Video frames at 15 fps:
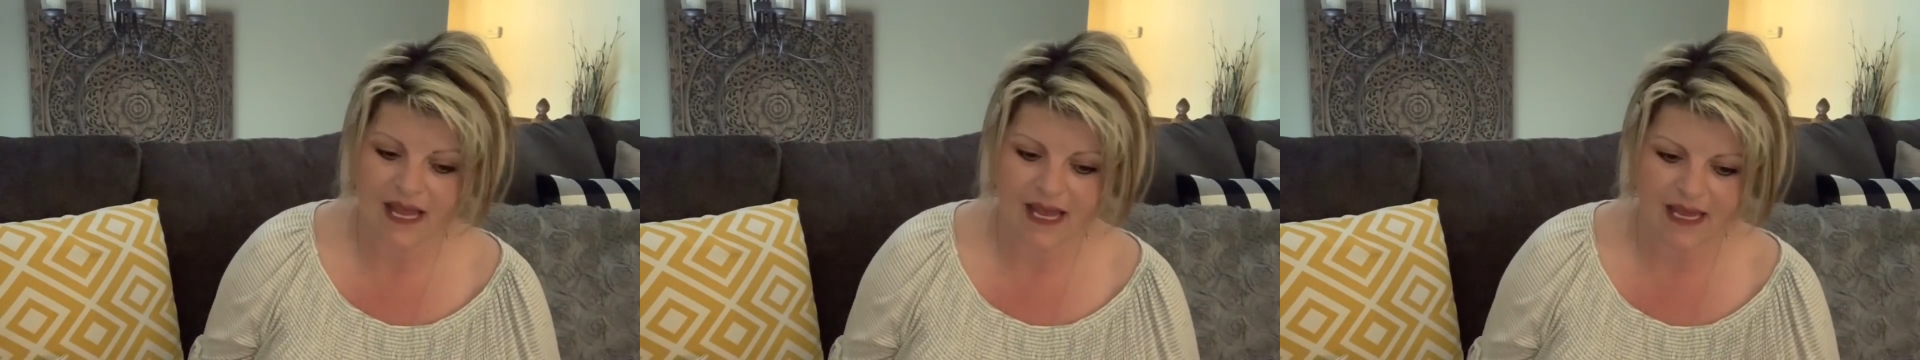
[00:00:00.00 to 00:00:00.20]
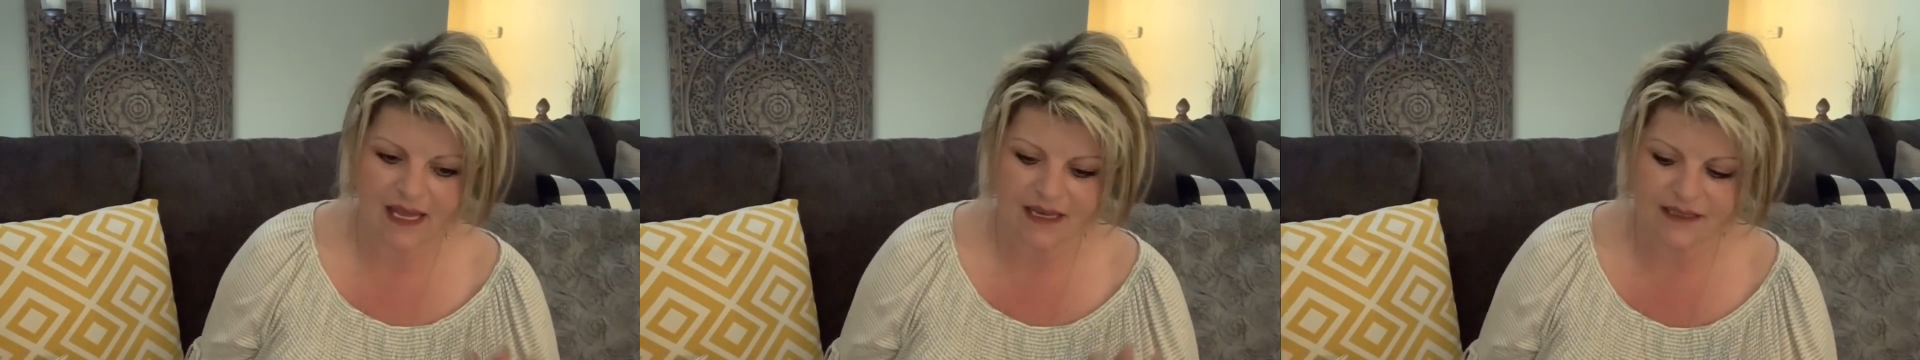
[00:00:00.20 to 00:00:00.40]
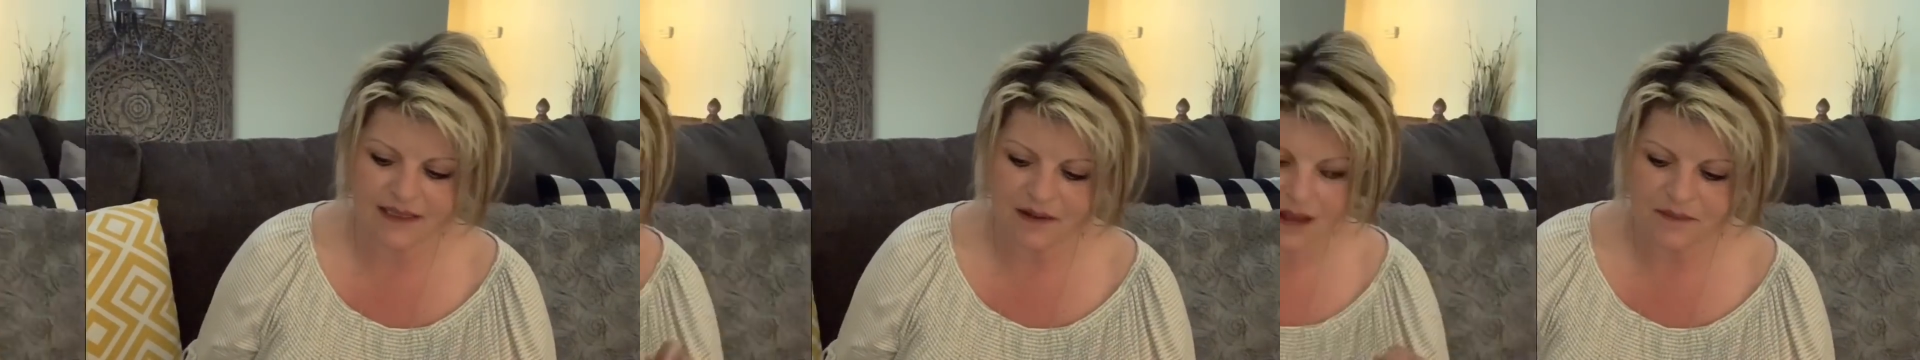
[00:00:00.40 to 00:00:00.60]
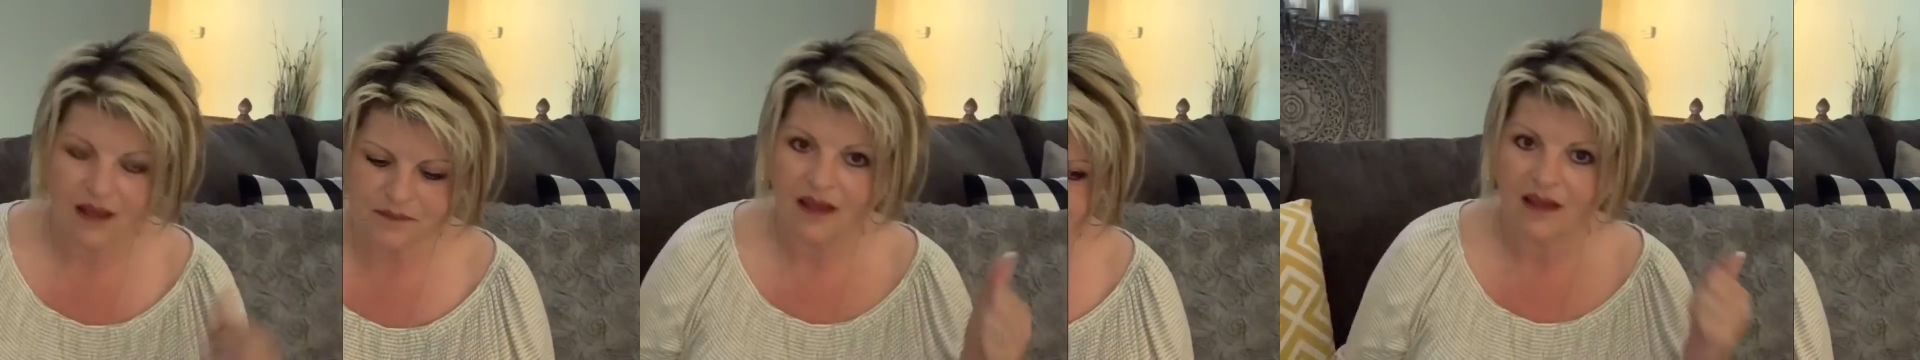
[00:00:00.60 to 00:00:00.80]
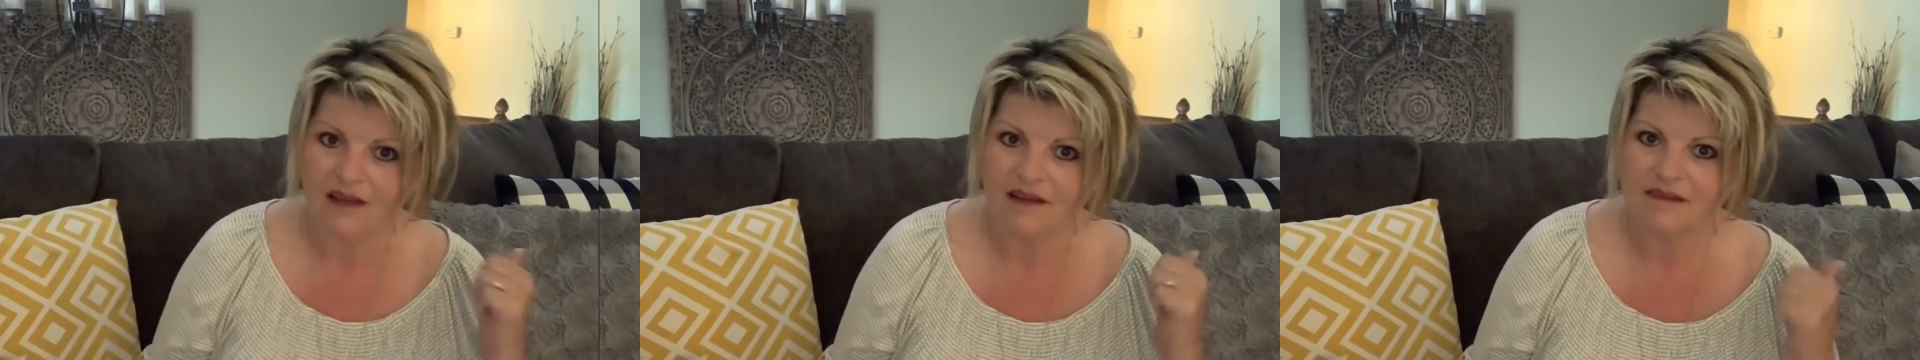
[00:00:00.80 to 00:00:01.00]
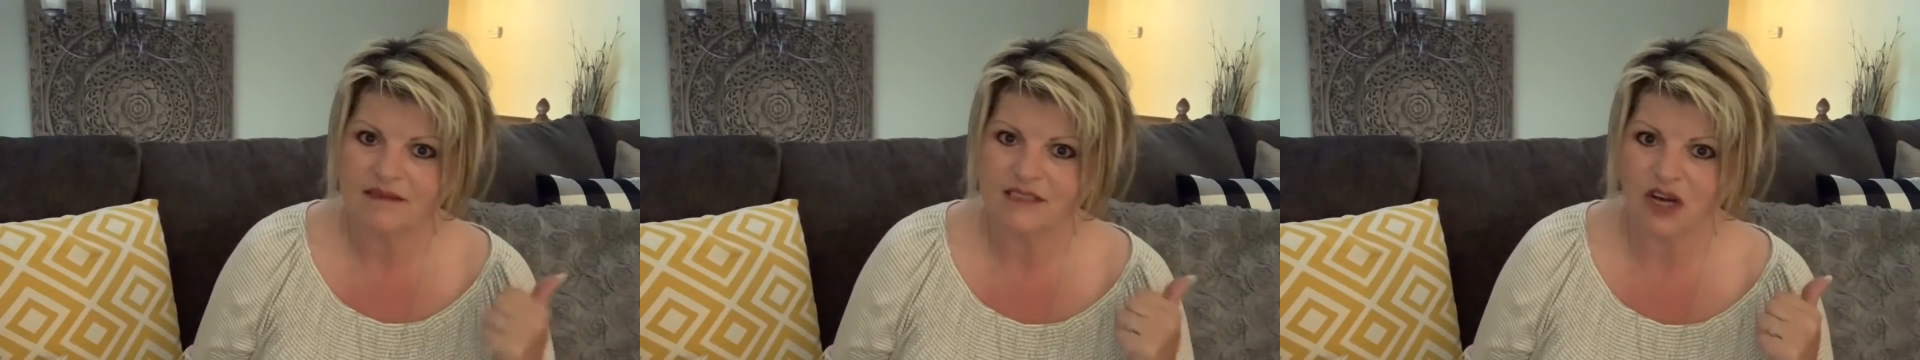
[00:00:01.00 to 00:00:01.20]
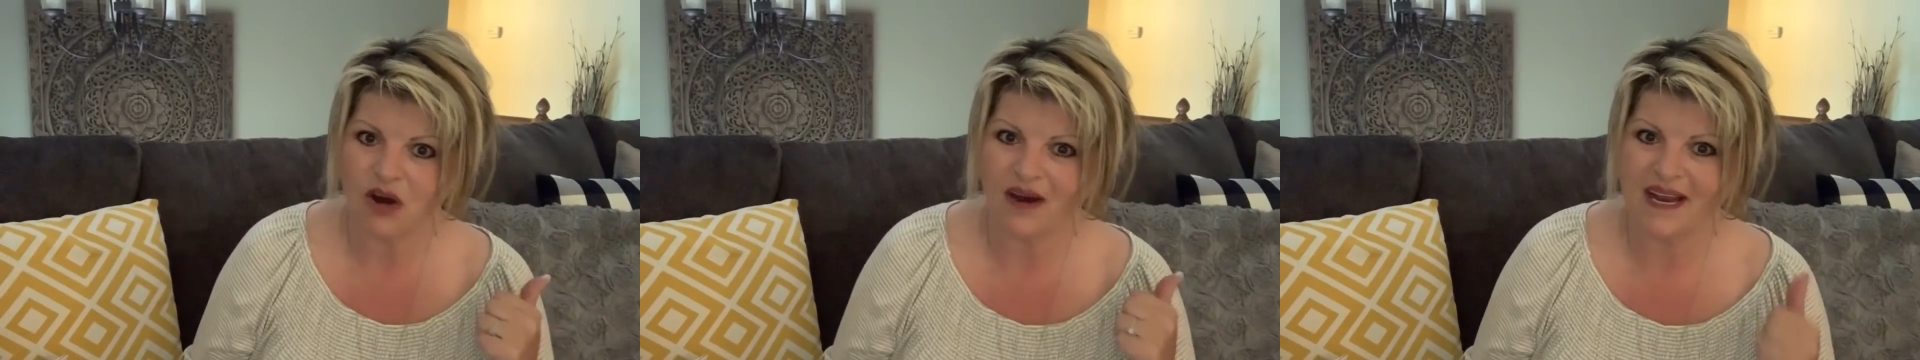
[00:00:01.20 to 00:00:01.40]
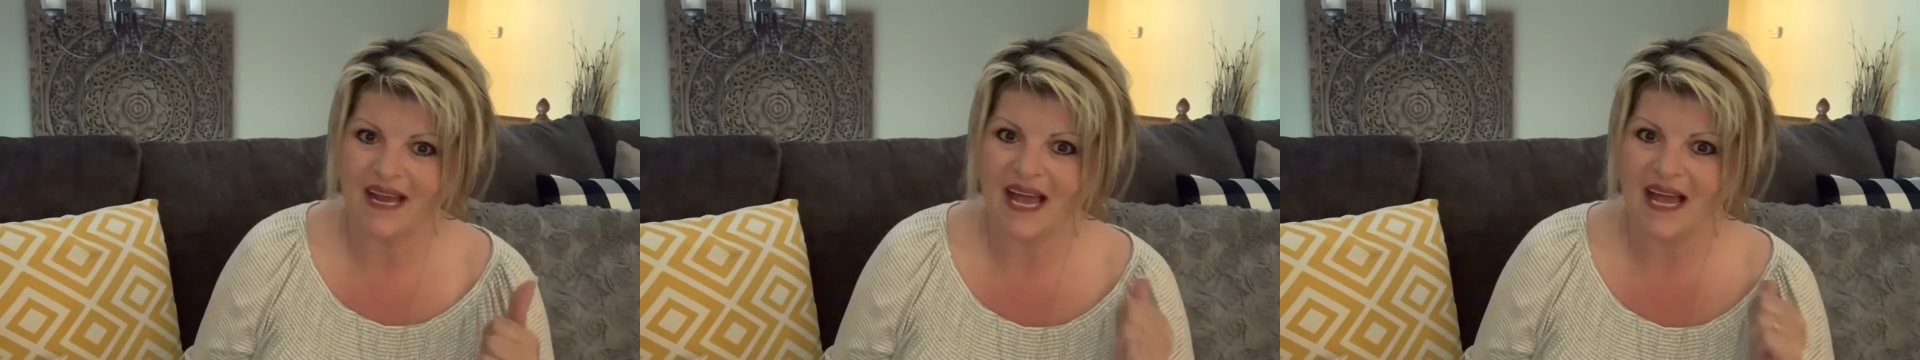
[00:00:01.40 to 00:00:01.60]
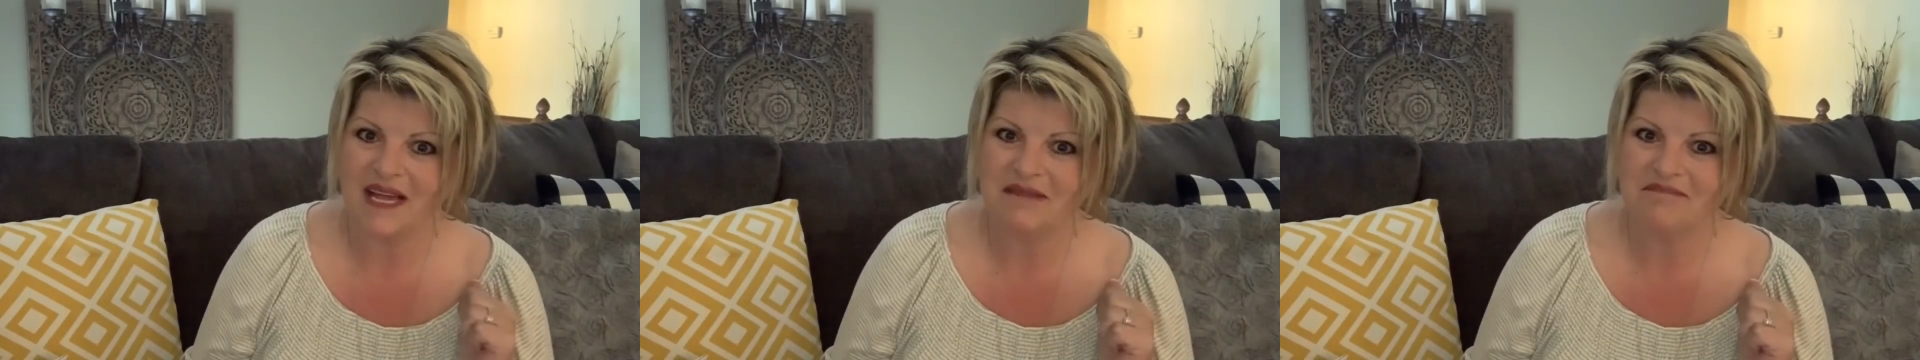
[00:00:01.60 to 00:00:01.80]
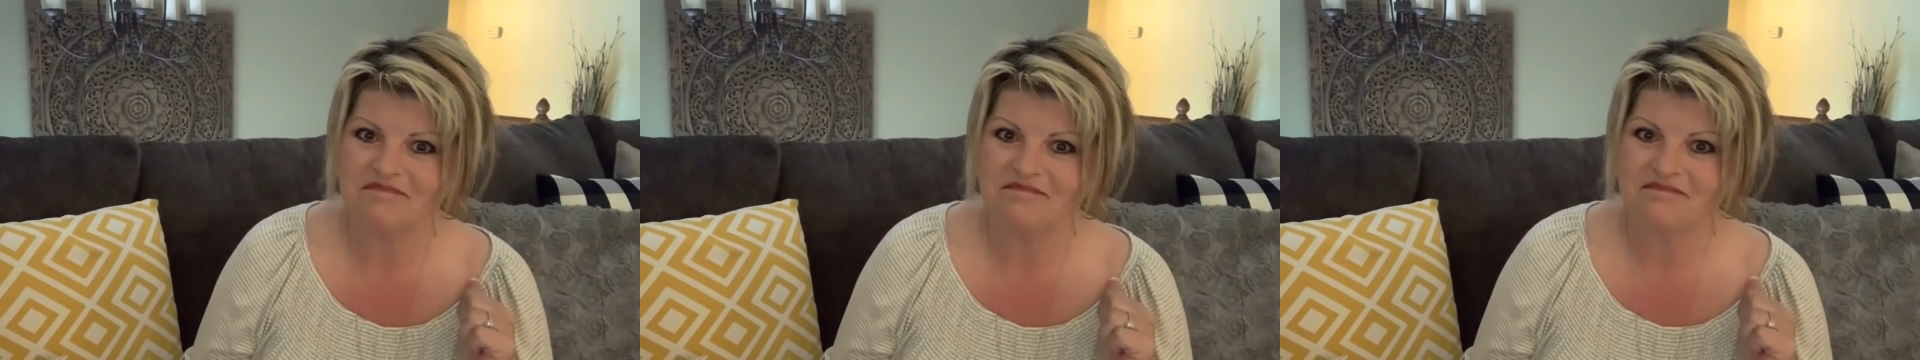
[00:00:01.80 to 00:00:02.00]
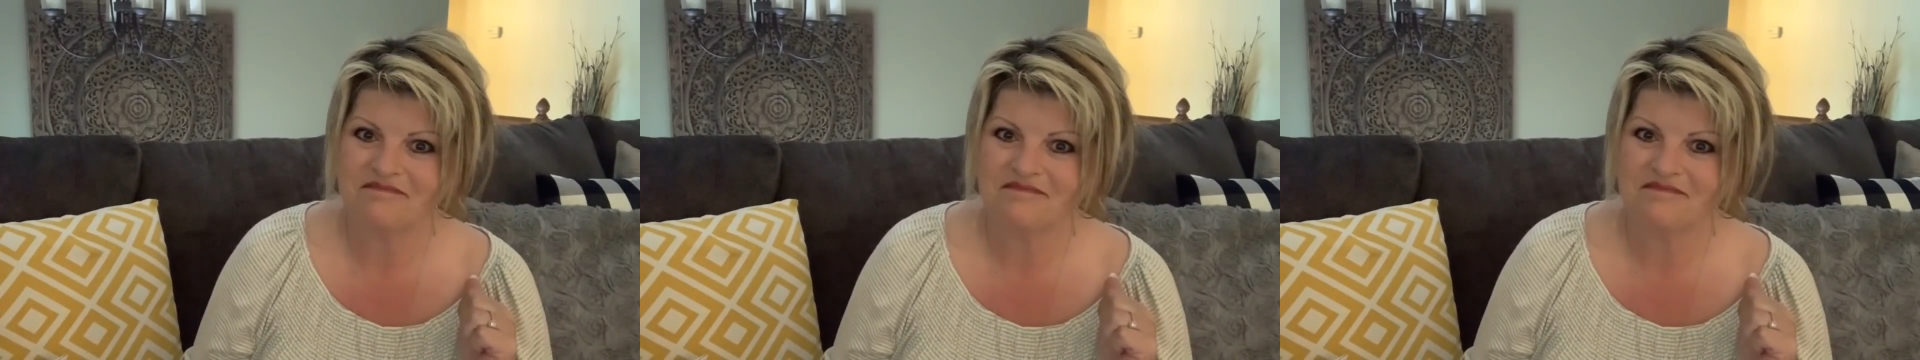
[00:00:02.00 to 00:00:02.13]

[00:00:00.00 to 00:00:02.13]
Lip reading: and, sorry, the